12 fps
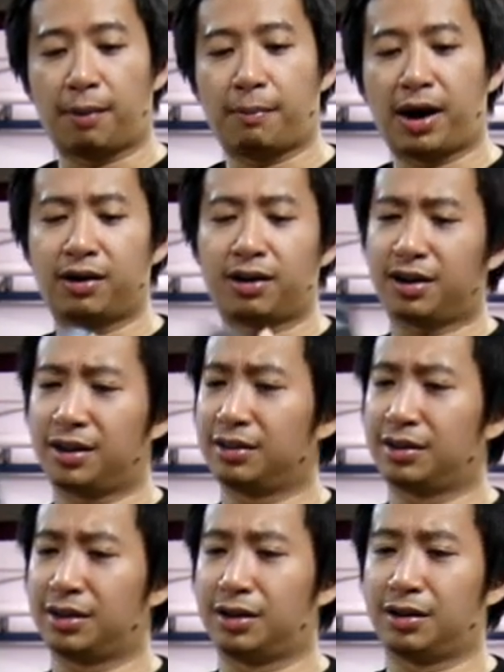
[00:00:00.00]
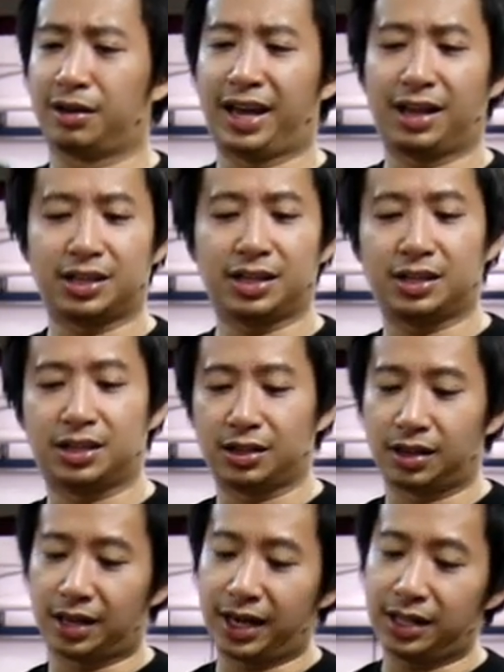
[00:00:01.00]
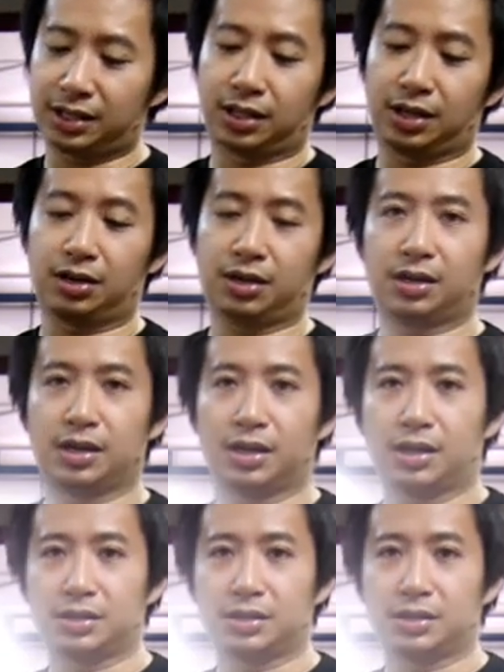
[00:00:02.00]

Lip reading: Amaran LED light here.